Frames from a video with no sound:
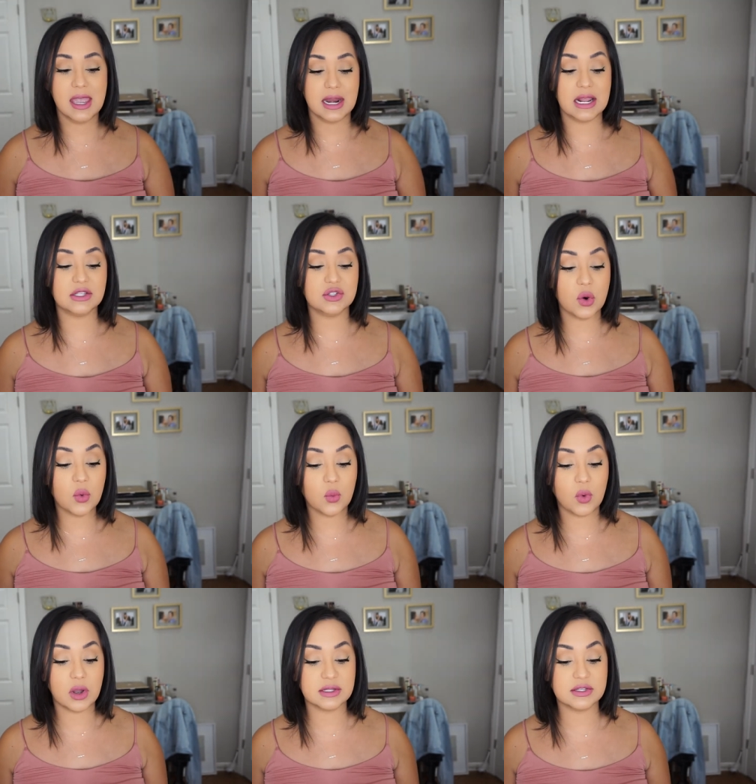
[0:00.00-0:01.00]
and I
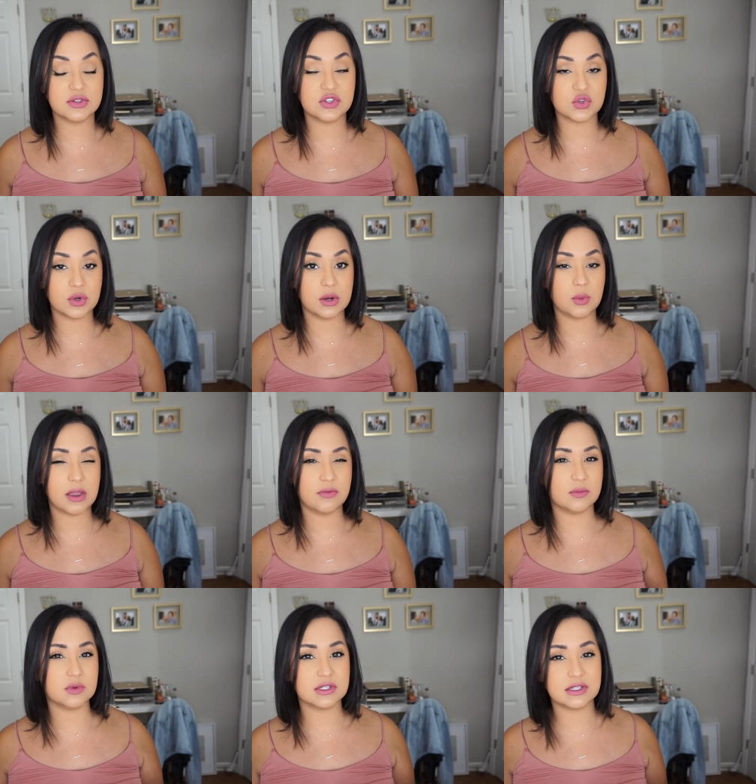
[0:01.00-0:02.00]
don't want to stray away
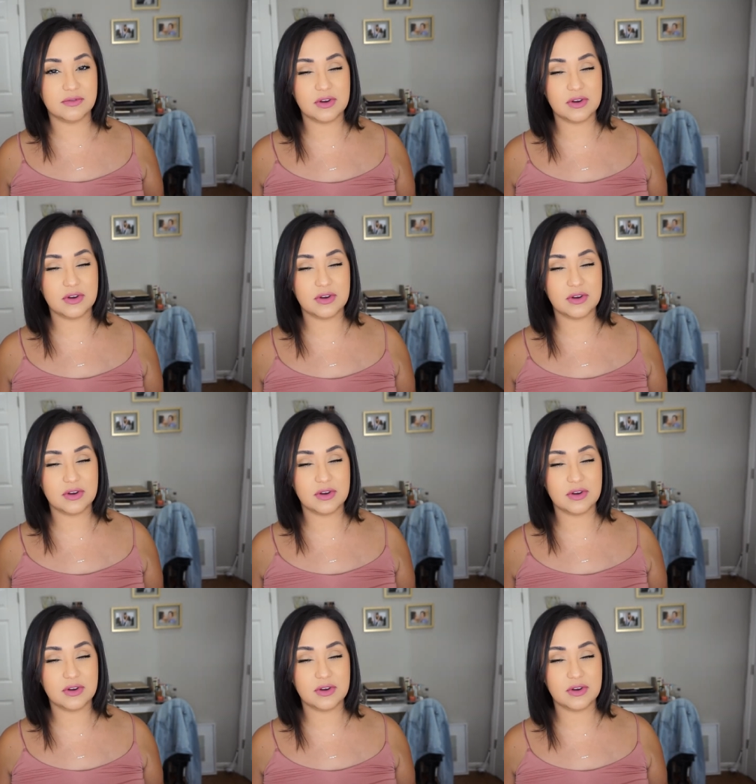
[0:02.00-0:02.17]
from just a